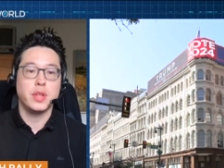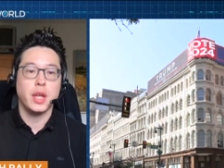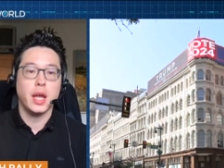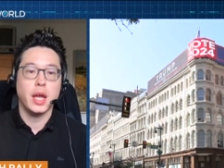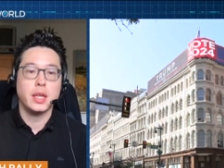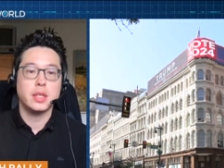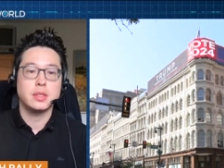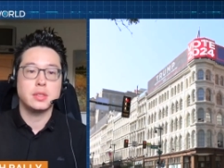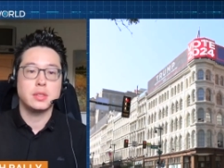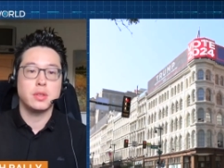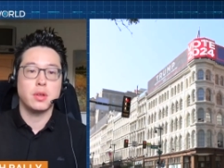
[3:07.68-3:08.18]

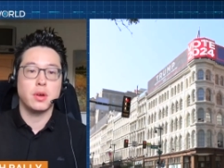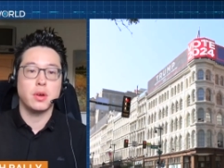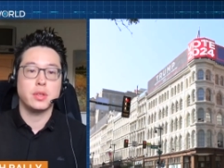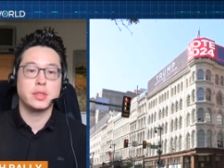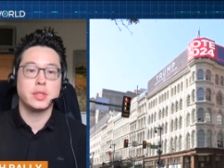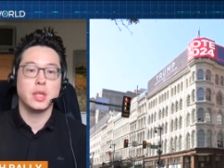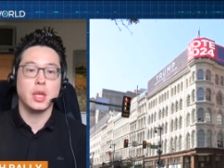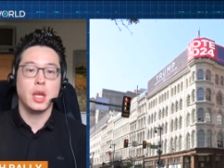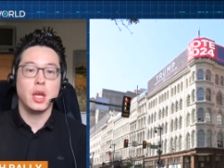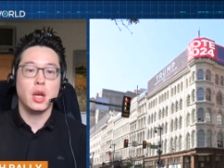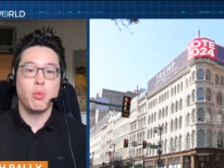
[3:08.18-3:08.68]
tech
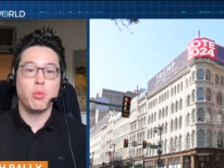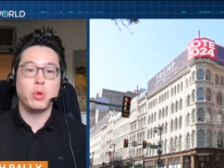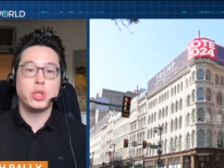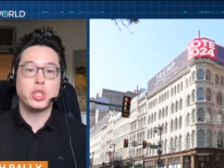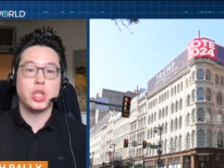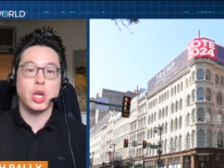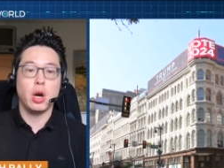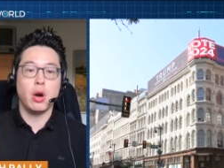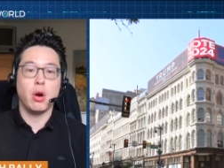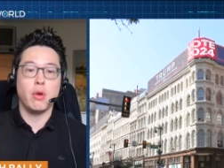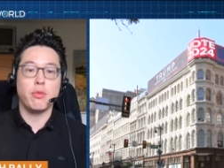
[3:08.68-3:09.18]
stocks,
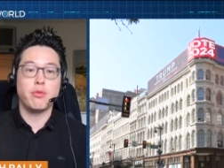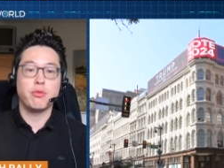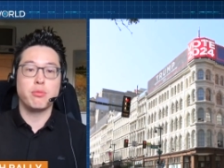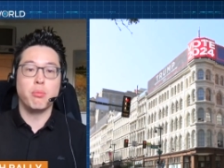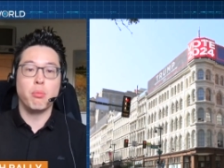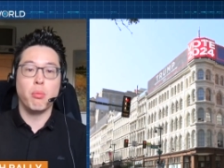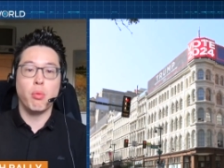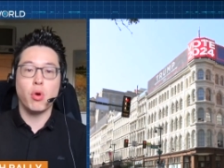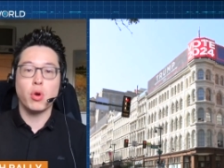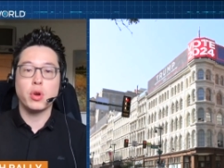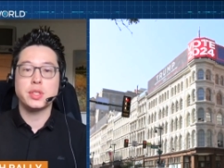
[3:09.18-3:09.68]
which are often
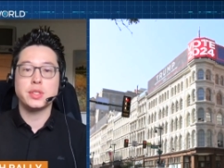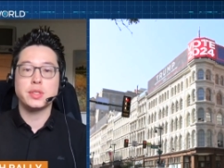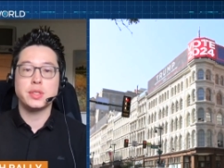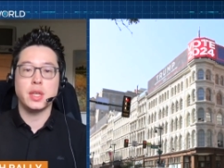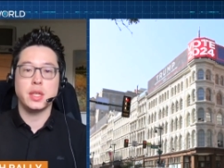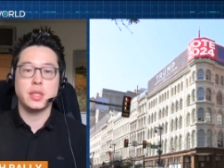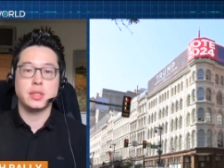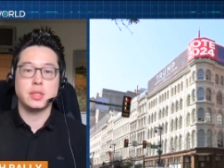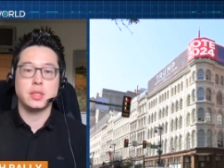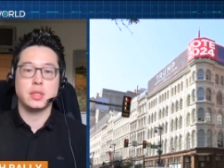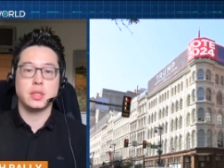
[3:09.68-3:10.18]
more
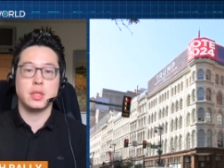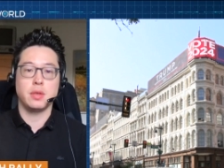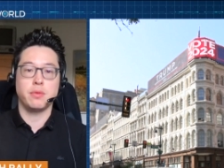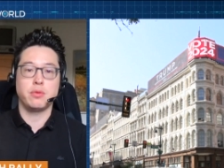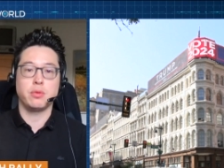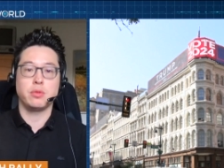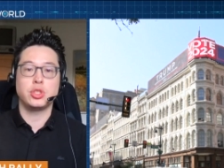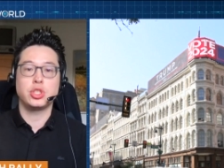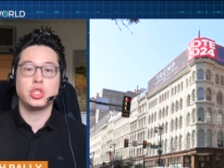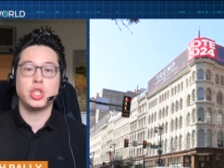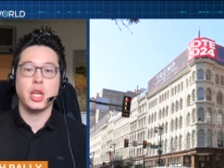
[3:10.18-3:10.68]
sensitive
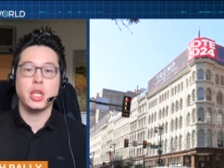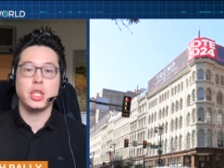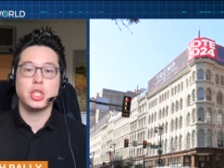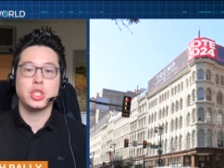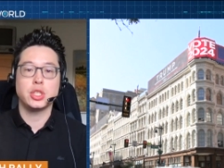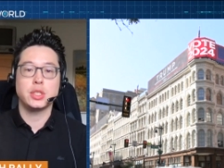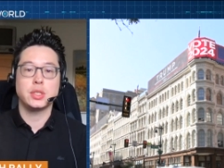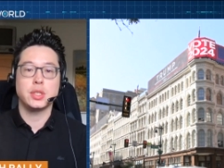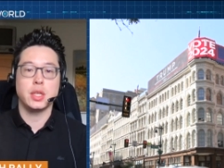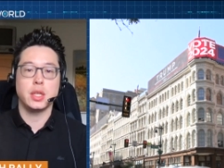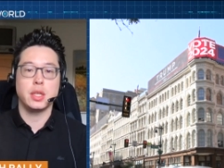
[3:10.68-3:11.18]
to
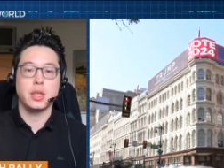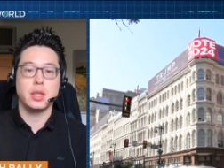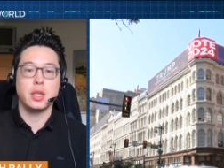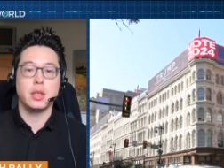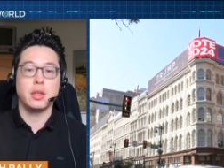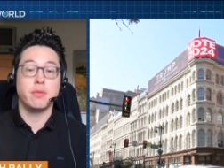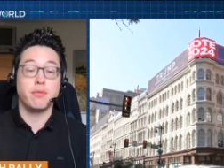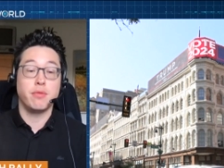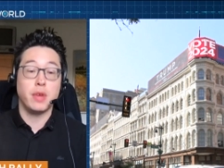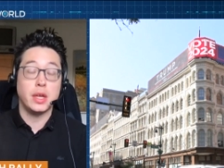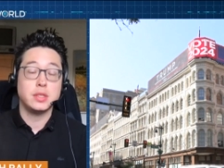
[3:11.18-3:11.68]
changes in
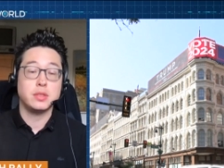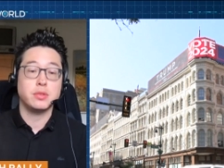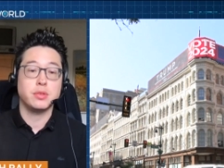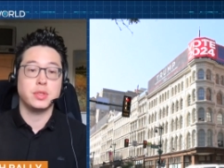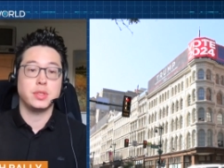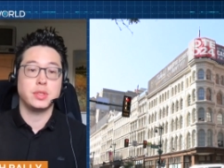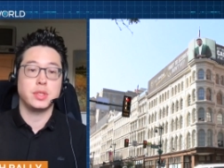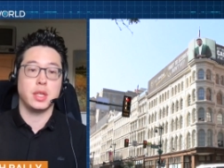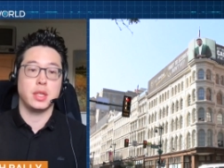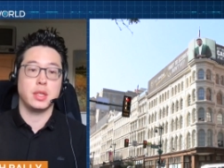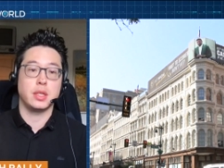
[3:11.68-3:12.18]

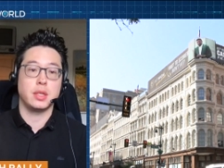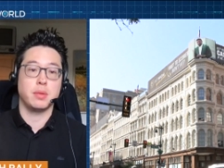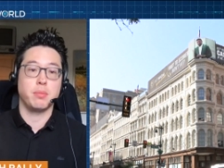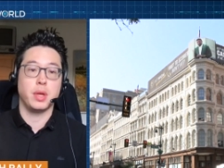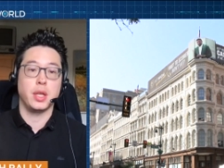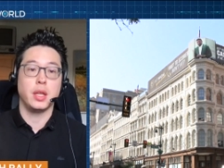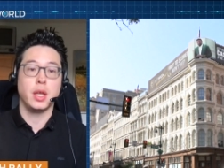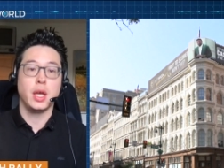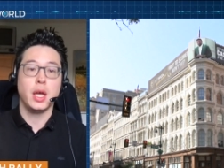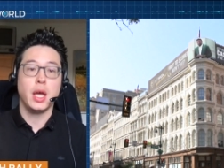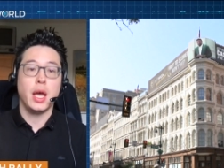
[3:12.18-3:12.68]
investor
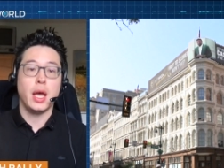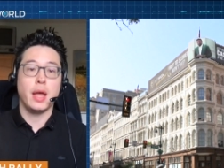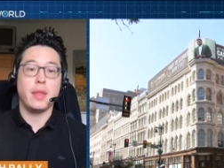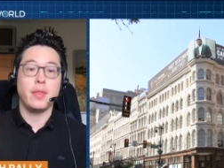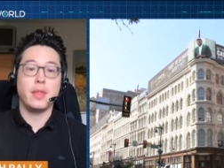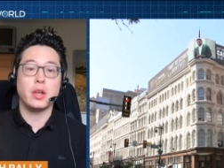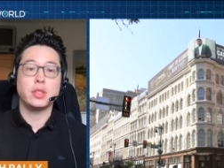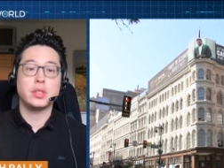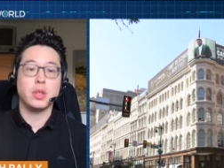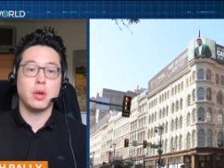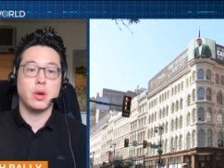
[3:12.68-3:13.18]
sentiment.
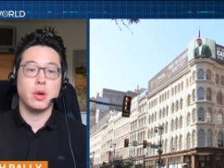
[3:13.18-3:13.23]
And there's